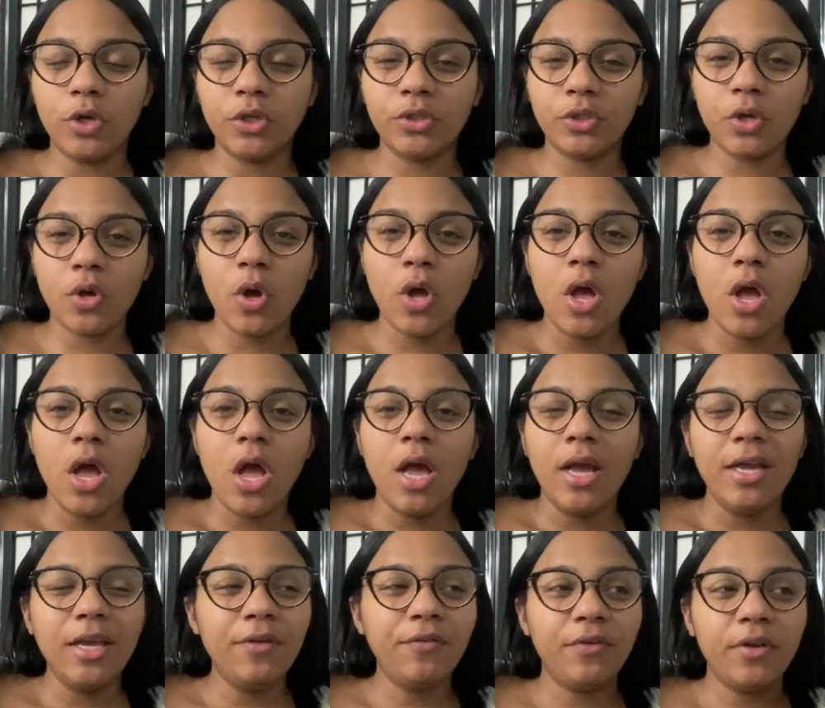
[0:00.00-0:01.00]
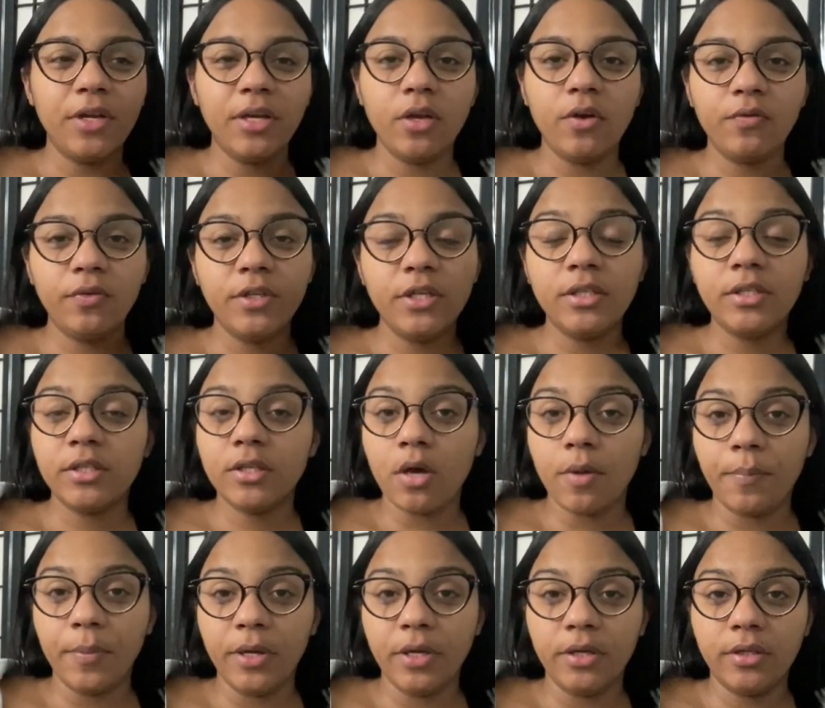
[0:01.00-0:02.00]
So if any of these
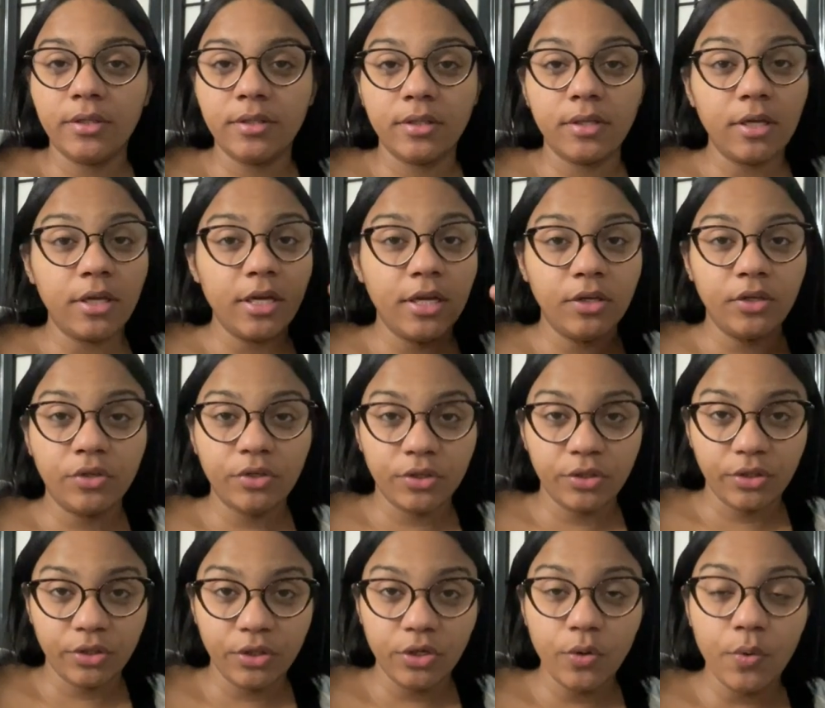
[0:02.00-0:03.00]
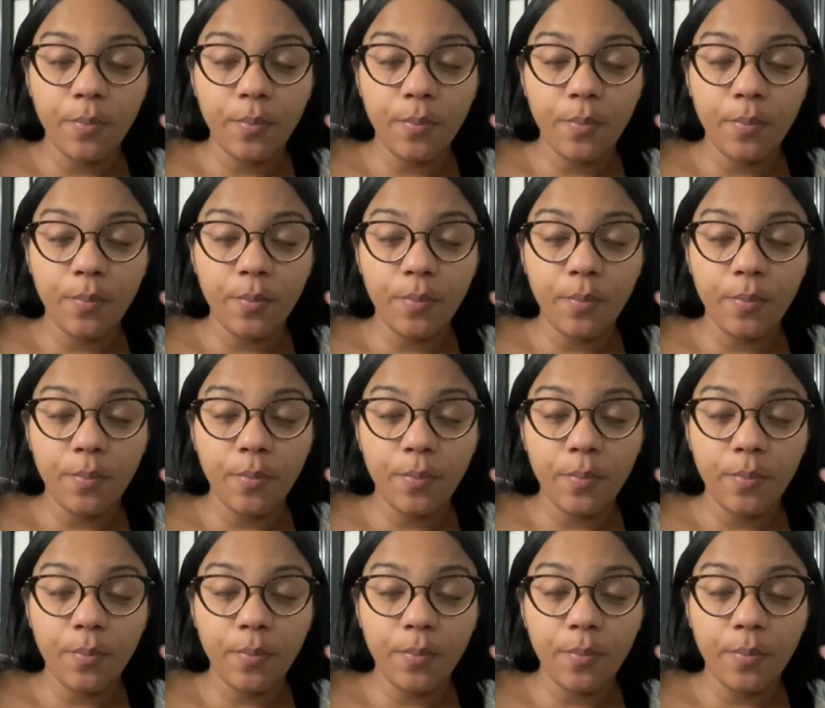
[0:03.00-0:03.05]
topics interest you,